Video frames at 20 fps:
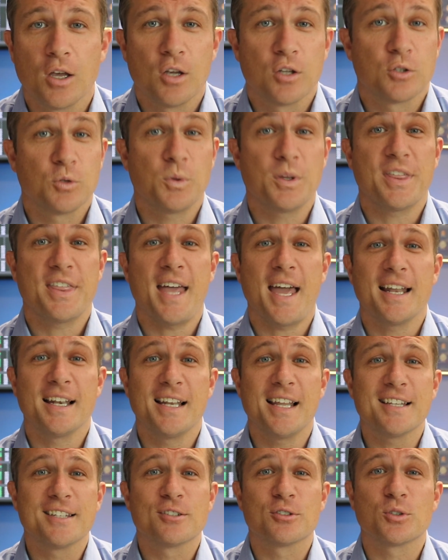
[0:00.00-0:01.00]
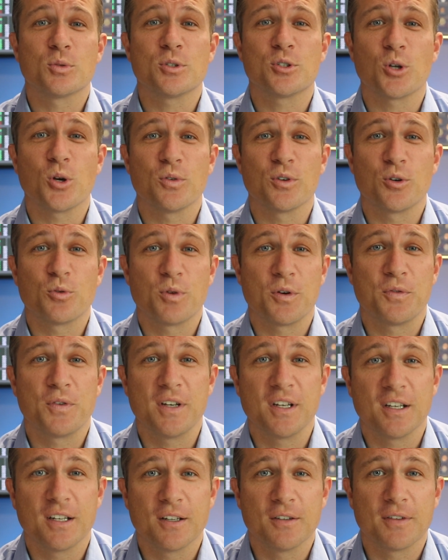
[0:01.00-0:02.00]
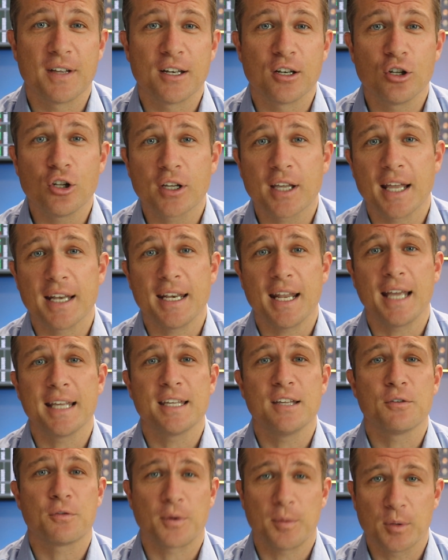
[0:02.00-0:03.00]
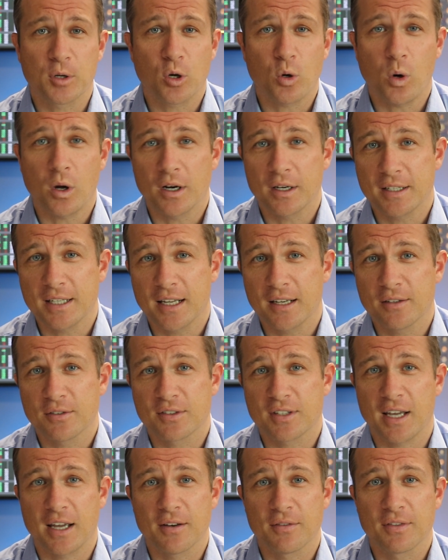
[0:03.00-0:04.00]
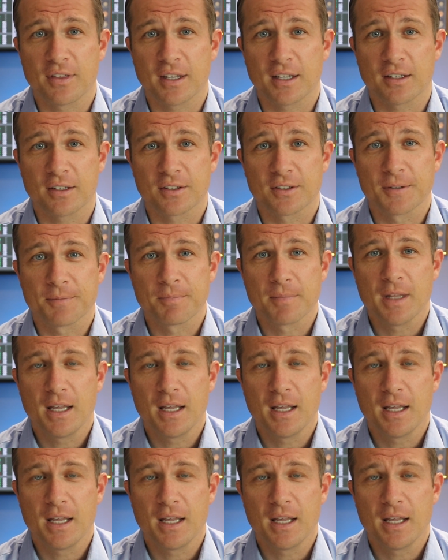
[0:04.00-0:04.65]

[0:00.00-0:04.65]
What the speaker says: So with that, let's switch over to Refinitiv and look at Nike from a quantitative side of things.